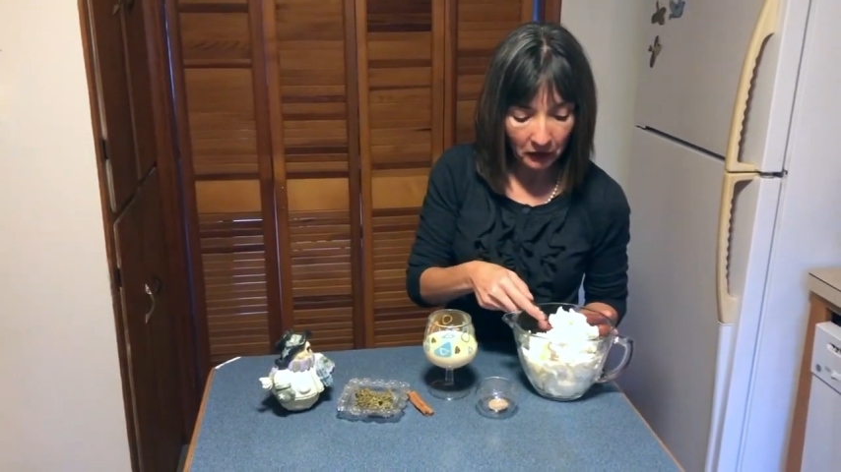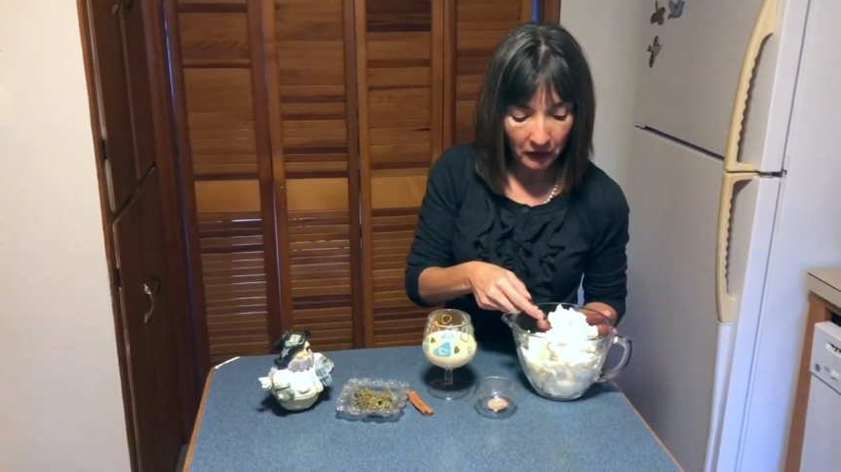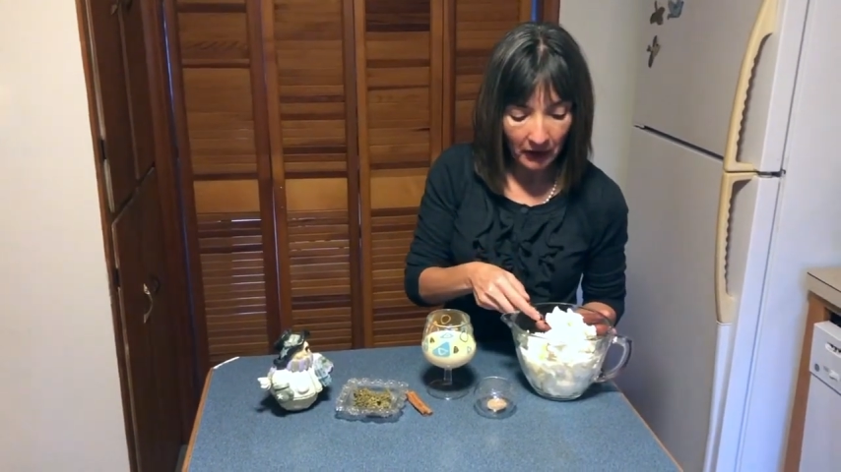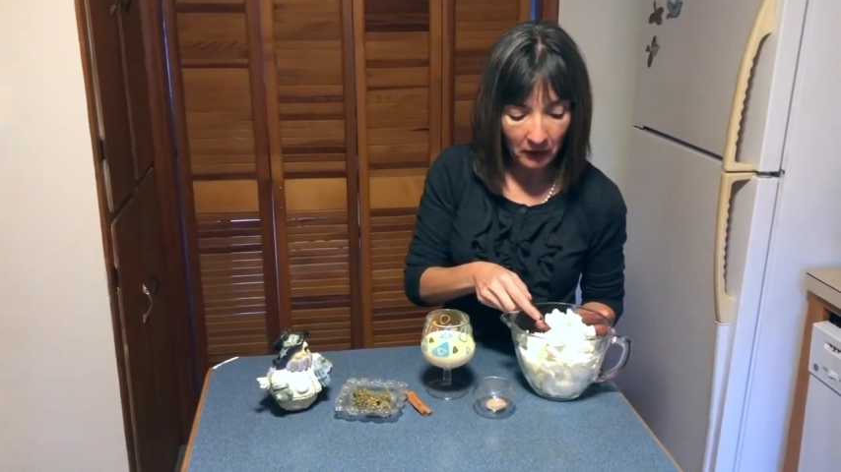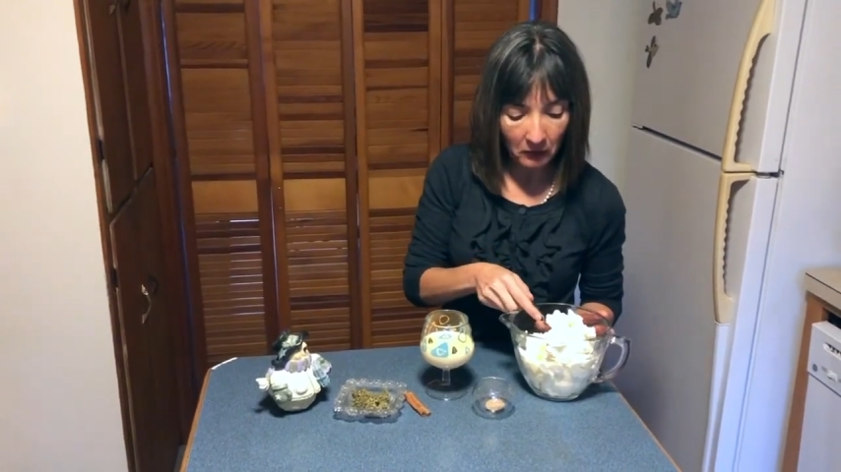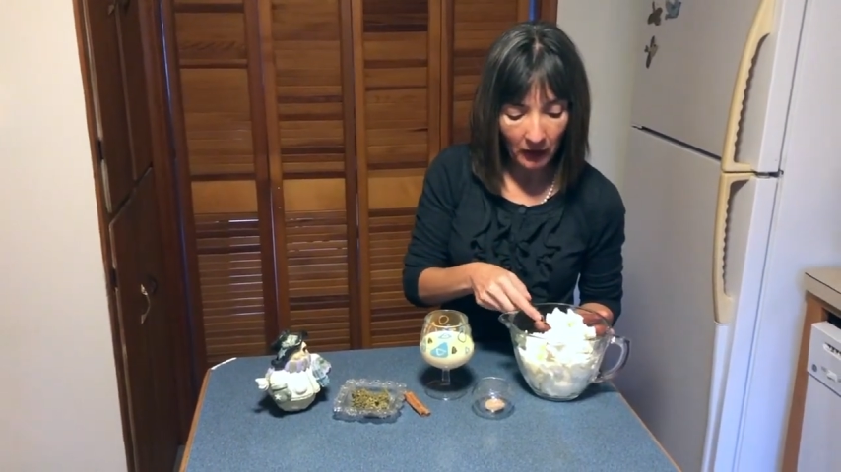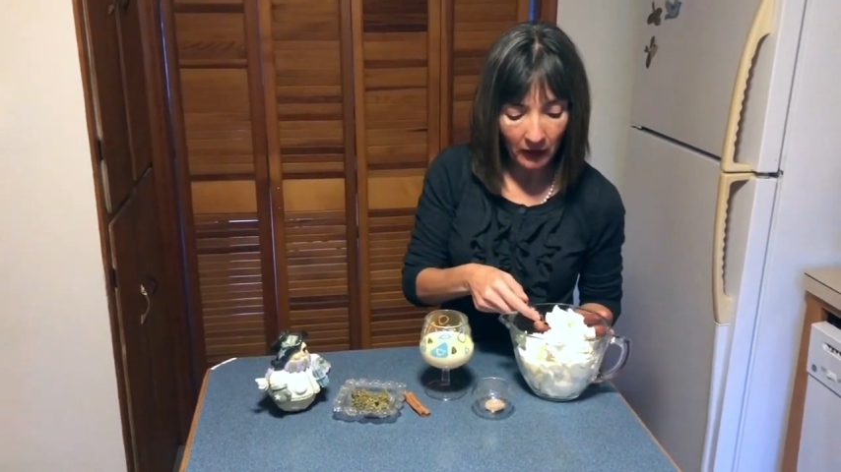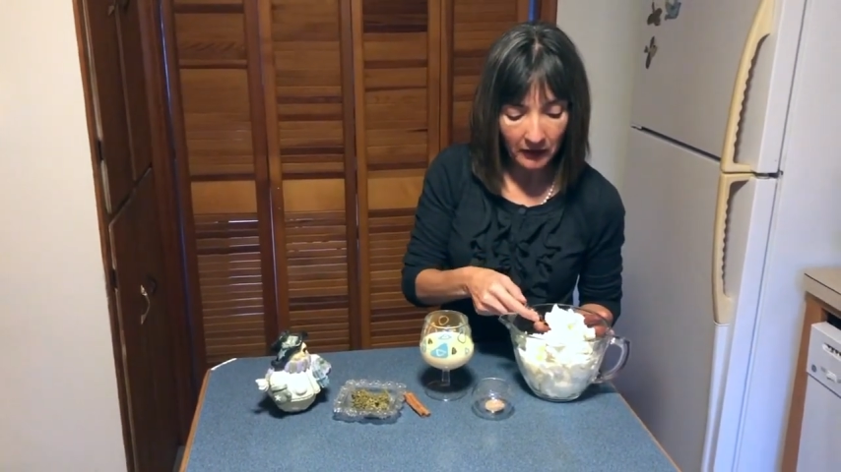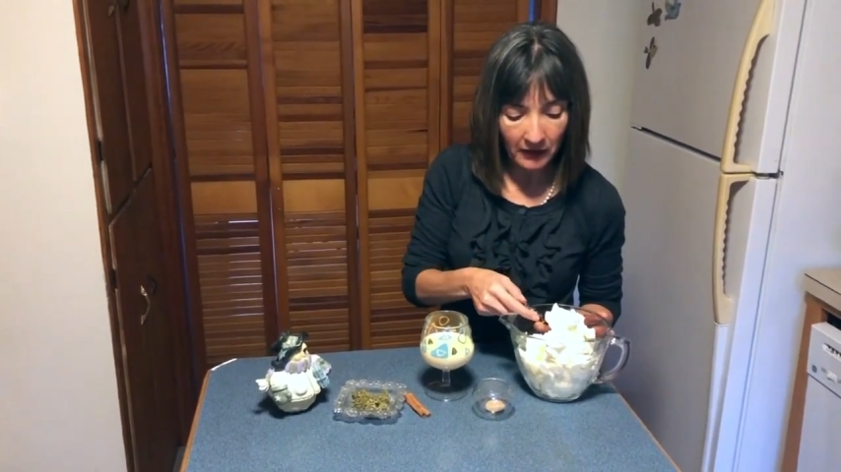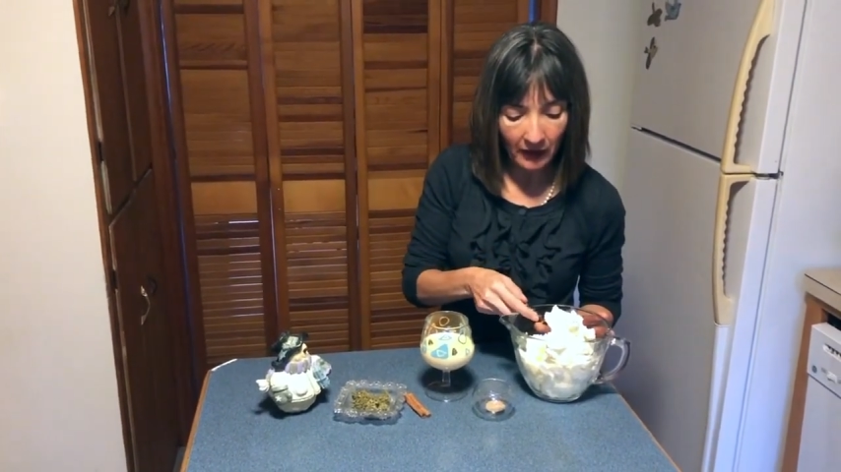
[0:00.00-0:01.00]
cream
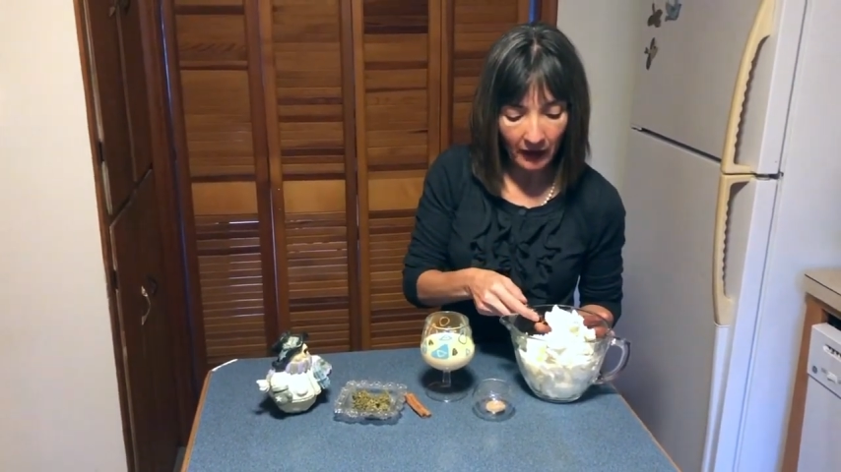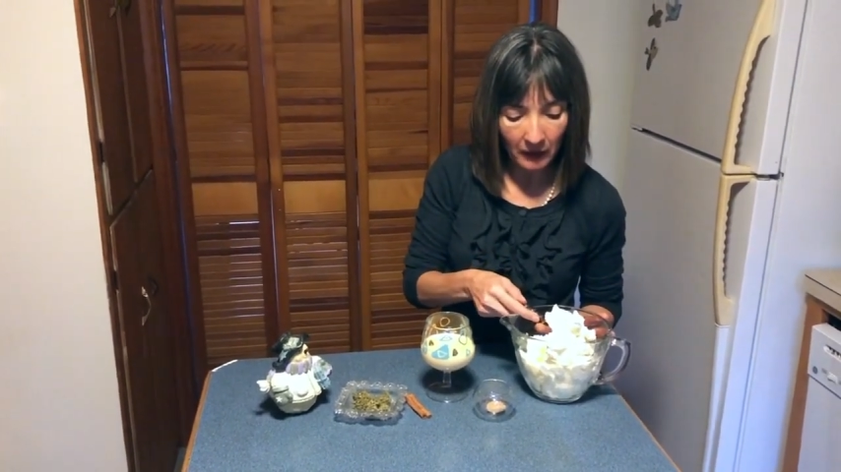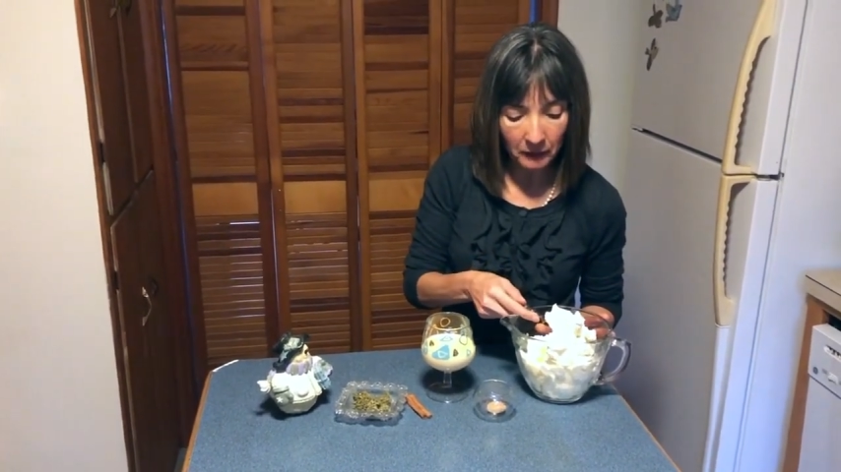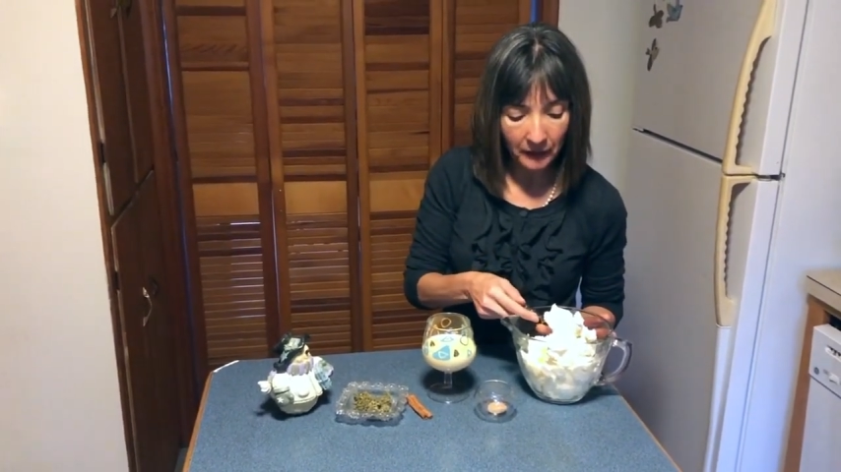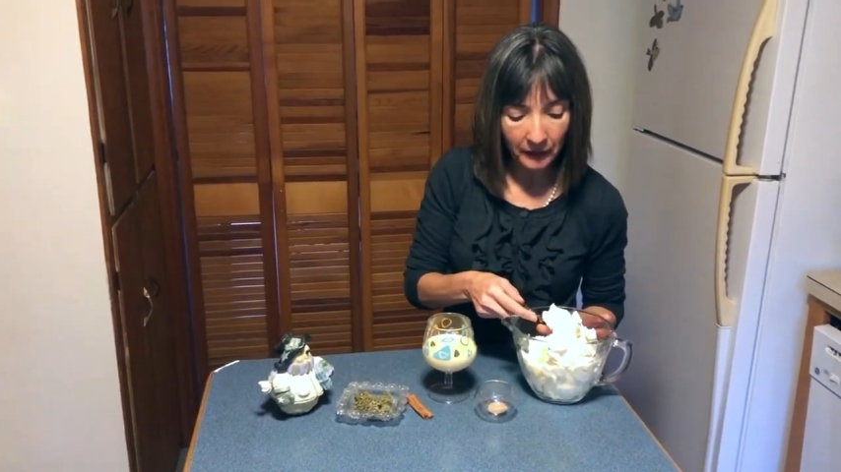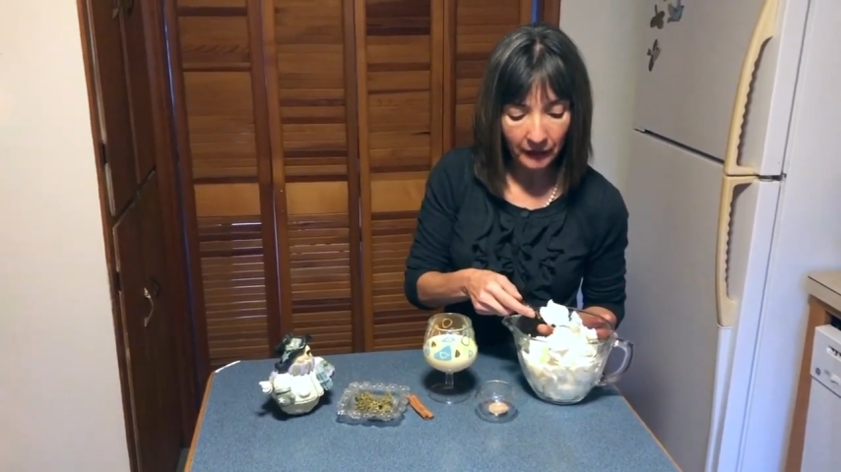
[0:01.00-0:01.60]
on top.